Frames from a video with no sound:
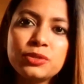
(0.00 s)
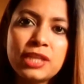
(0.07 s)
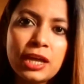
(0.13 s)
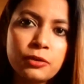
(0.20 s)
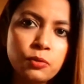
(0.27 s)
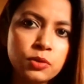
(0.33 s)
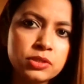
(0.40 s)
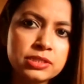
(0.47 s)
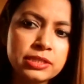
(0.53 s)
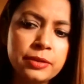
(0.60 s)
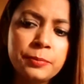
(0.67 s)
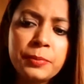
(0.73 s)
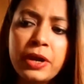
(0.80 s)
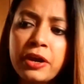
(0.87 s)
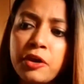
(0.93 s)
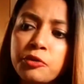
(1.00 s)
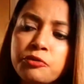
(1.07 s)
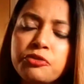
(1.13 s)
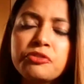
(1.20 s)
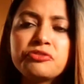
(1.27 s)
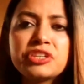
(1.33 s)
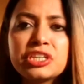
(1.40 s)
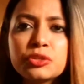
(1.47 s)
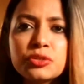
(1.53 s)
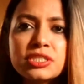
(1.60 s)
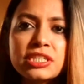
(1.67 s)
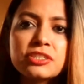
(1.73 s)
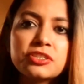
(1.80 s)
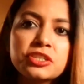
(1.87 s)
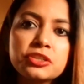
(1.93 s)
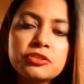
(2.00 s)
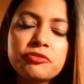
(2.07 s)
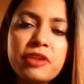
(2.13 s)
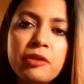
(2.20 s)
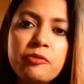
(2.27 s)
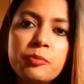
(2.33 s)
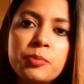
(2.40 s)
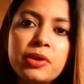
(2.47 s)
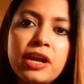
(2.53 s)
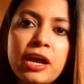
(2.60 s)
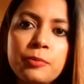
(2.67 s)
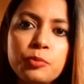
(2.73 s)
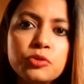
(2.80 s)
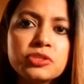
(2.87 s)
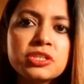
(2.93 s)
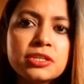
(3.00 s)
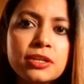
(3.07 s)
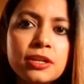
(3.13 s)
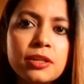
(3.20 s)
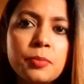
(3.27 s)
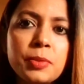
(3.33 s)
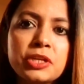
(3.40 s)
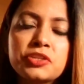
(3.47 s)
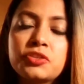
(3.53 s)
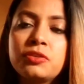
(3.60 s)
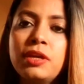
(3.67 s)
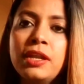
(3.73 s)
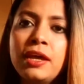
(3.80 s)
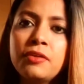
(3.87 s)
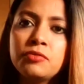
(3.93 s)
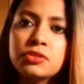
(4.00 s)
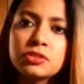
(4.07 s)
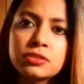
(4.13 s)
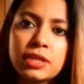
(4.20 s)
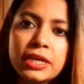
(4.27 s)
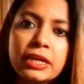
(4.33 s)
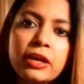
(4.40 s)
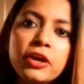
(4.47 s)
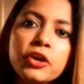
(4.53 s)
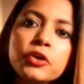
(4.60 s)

that was around 15th or 16th of November, I posted another picture, and I was like